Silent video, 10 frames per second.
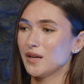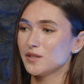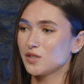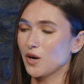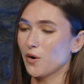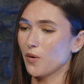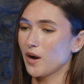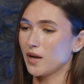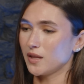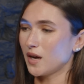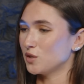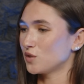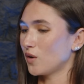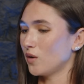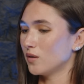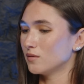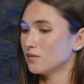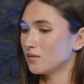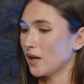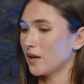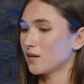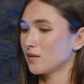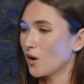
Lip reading: So I just felt like,